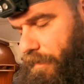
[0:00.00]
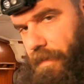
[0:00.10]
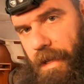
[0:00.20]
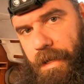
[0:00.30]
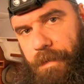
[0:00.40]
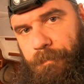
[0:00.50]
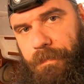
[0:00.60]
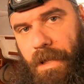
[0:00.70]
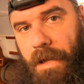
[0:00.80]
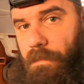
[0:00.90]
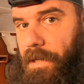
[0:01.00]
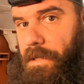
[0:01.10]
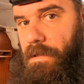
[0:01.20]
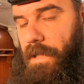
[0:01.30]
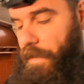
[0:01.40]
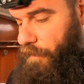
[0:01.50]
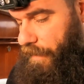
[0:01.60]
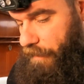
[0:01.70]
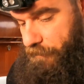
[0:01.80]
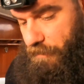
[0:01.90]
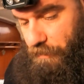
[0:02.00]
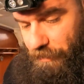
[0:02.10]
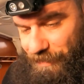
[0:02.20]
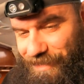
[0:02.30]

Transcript: Okay, I really don't like what I have to do.